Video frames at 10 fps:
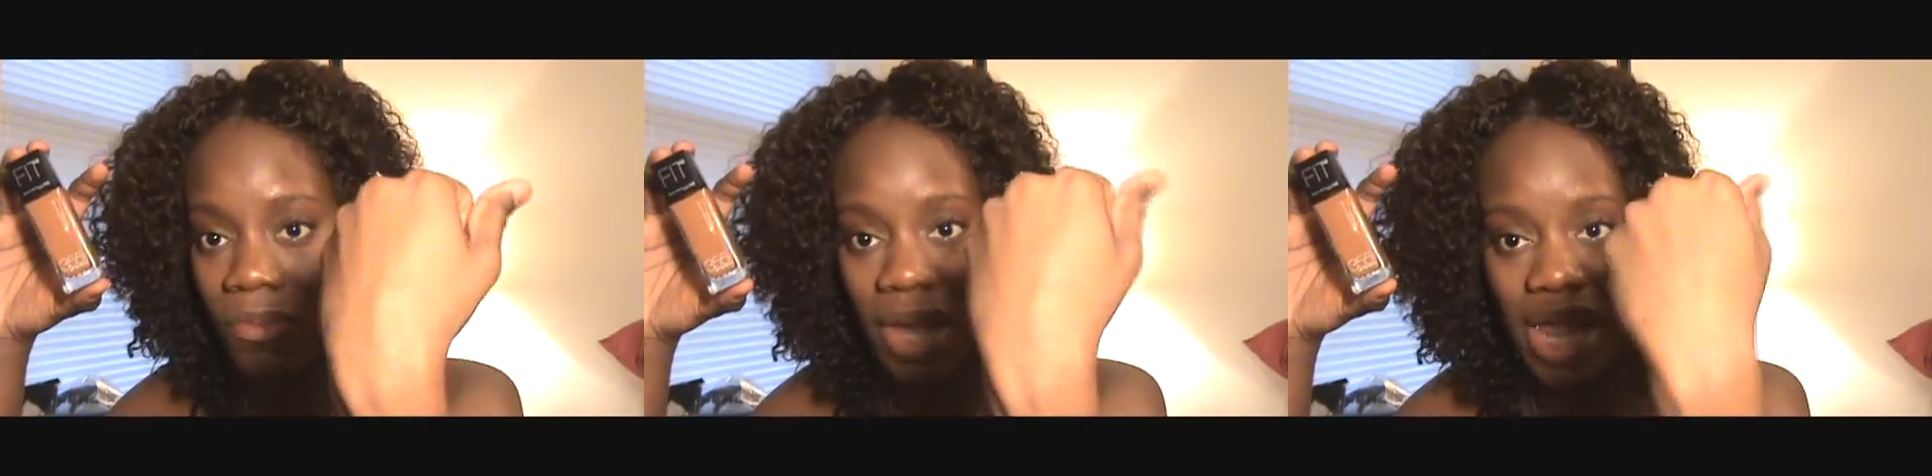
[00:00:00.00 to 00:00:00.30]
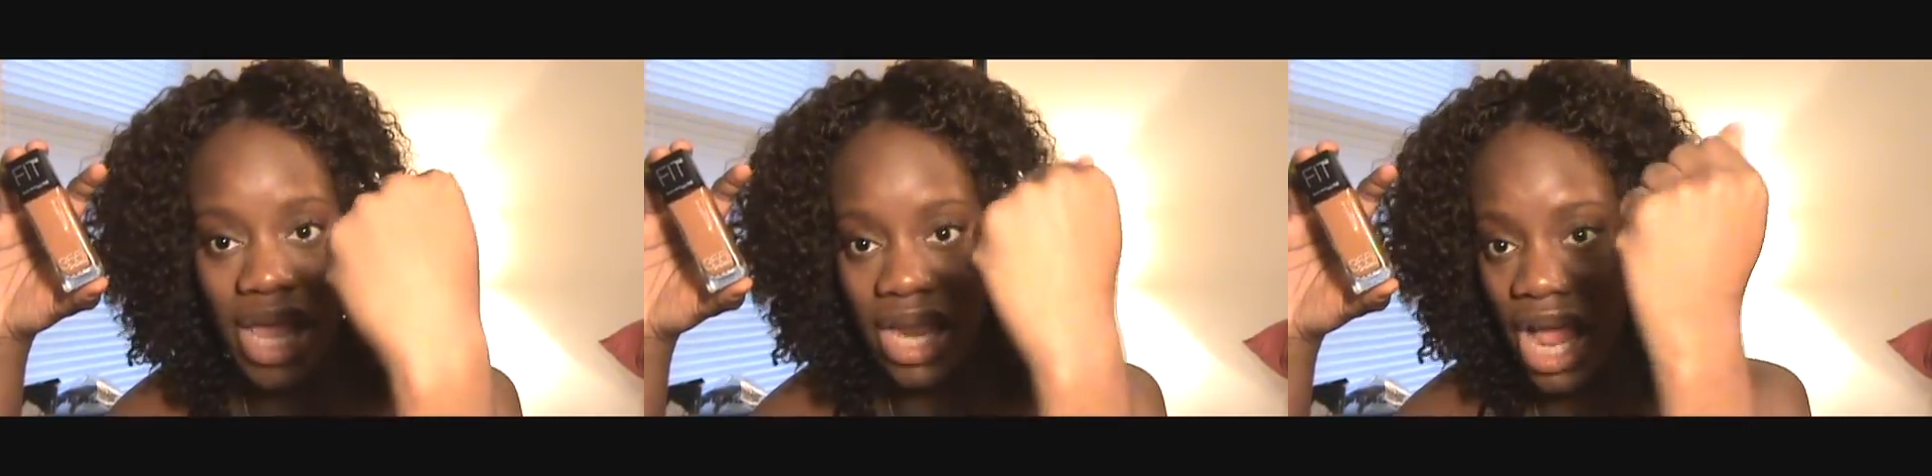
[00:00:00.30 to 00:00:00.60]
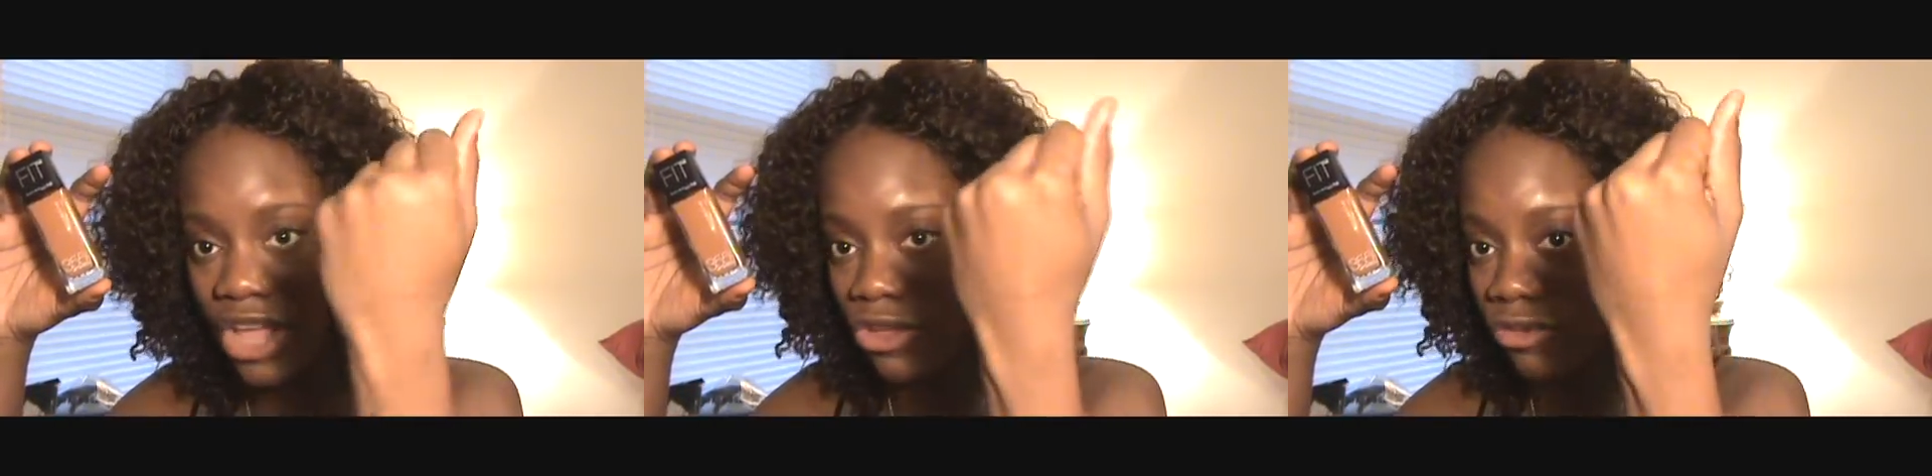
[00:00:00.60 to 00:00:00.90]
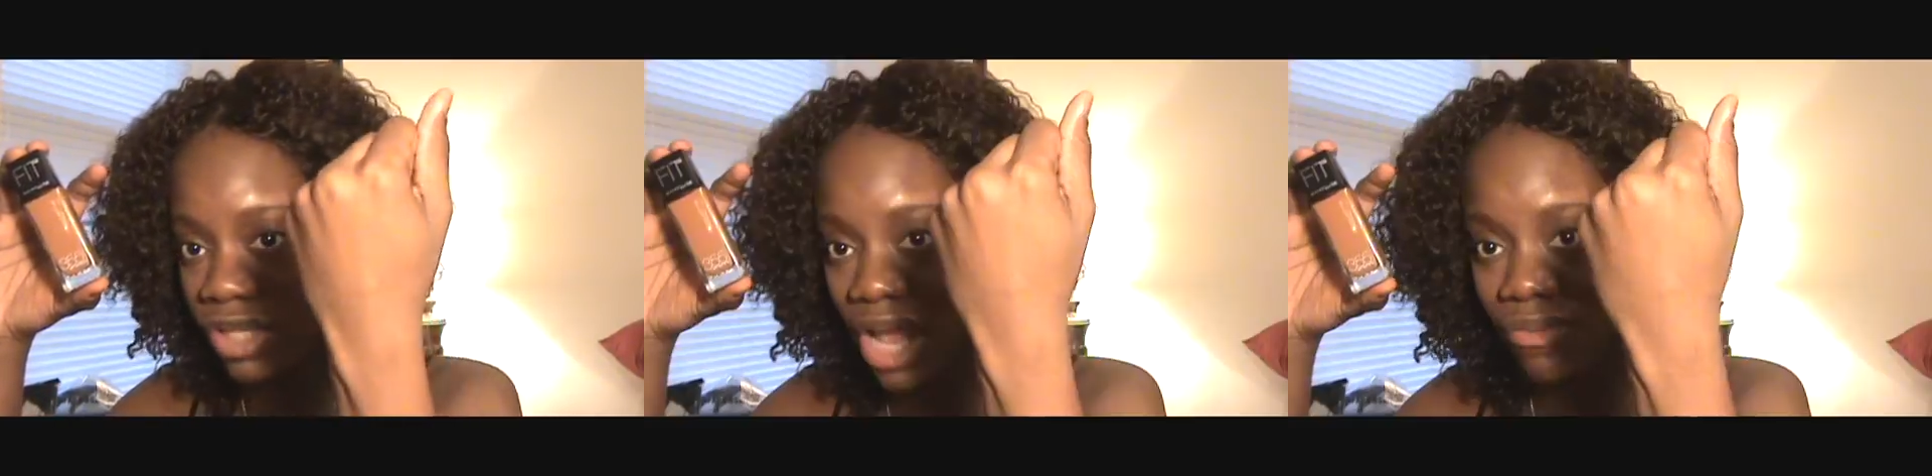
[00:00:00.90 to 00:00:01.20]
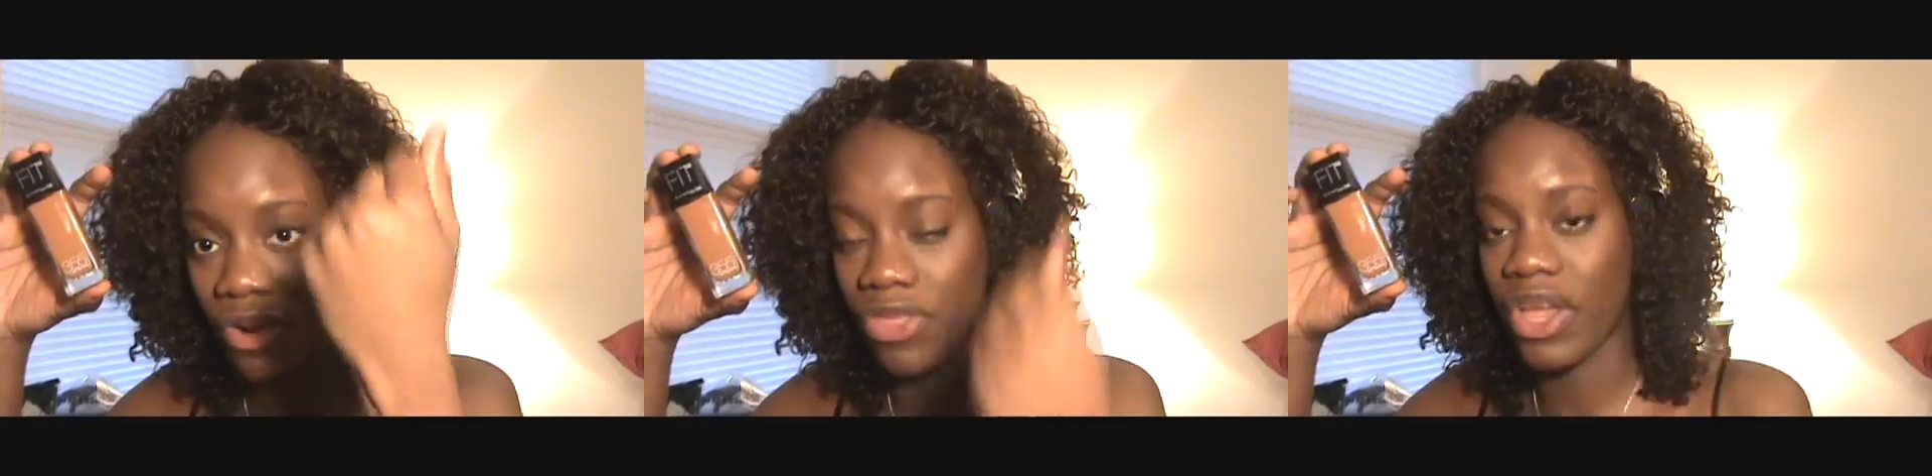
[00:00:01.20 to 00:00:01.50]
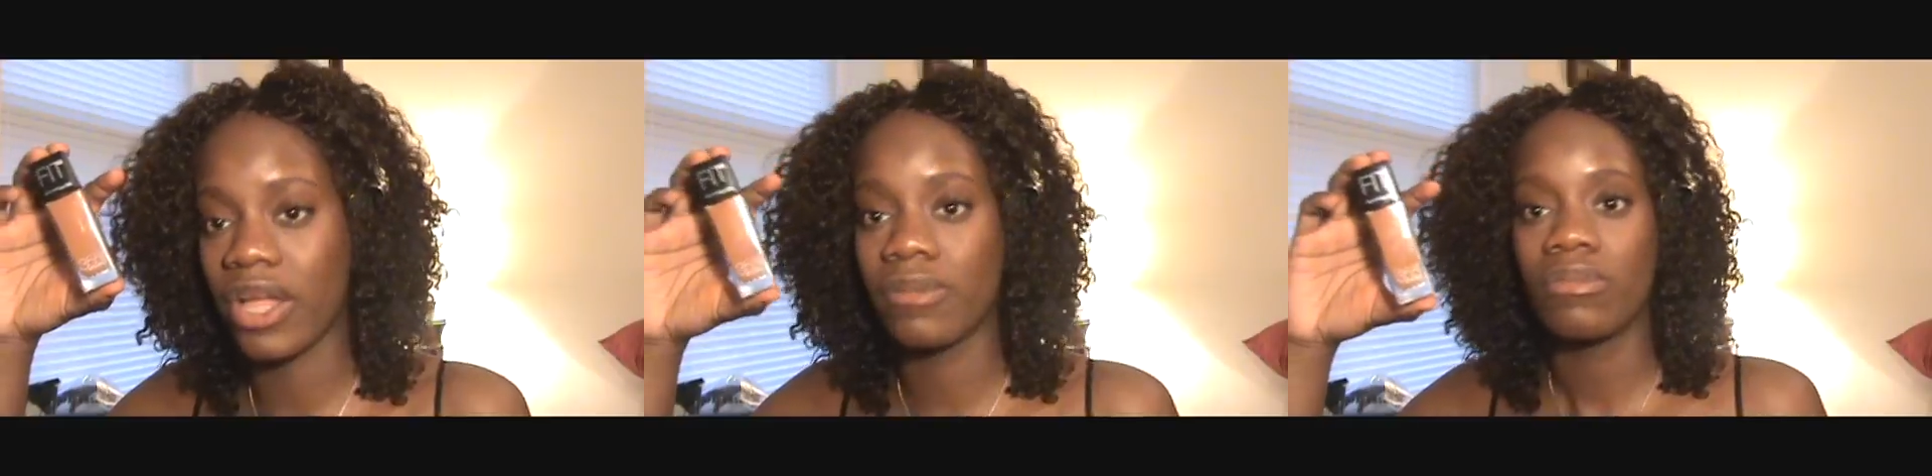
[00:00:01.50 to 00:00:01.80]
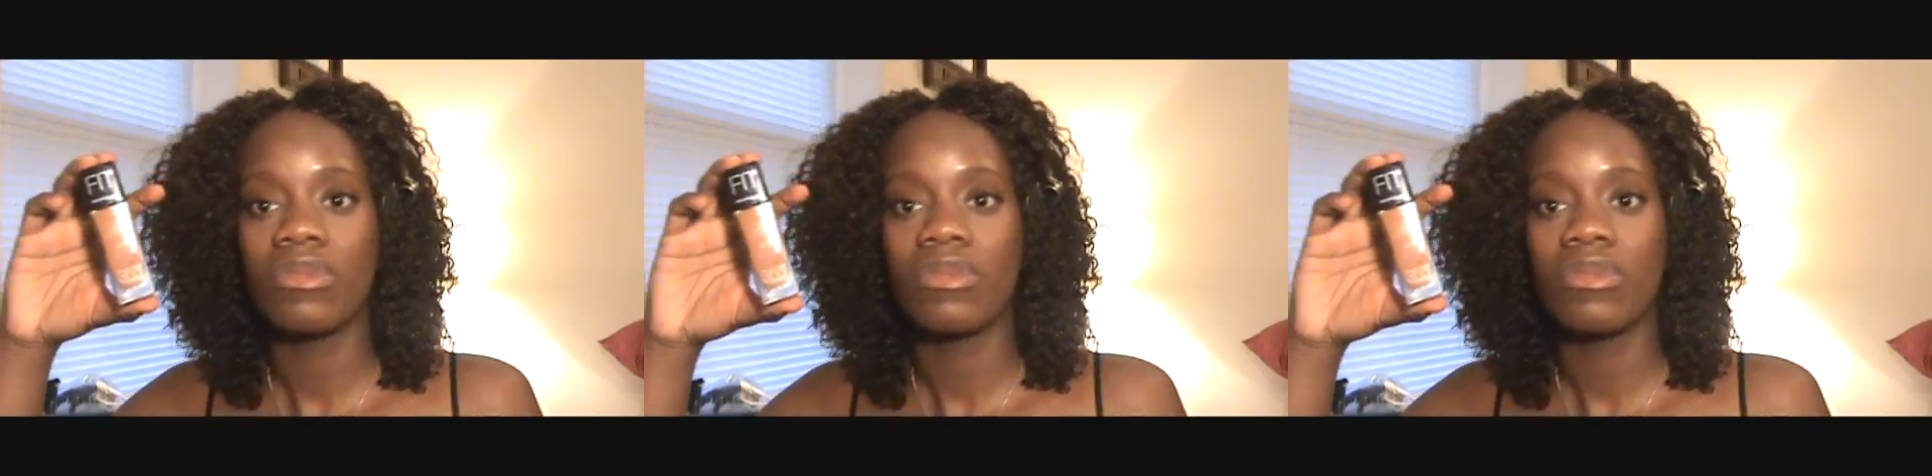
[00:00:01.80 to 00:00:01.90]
on my hand. I used everything.